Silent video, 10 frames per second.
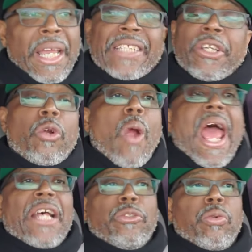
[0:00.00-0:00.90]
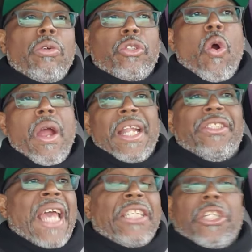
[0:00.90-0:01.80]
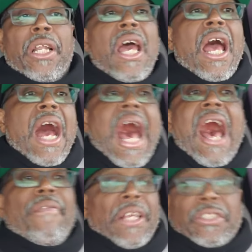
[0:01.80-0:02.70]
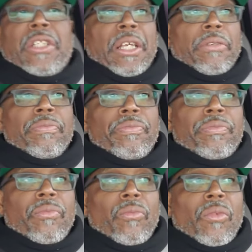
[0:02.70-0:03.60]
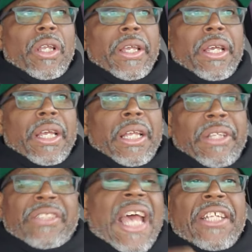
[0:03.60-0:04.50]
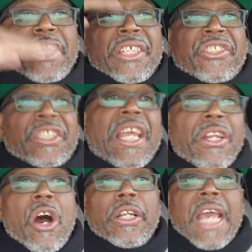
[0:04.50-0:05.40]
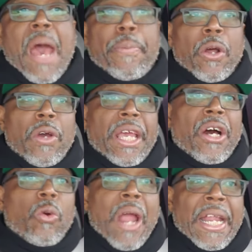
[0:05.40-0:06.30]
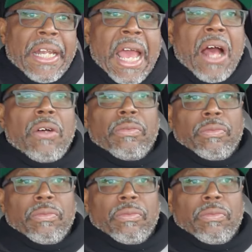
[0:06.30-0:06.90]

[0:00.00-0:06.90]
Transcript: It's a grassroots organization. obviously. This ain't just sitting on Capitol Hill right now.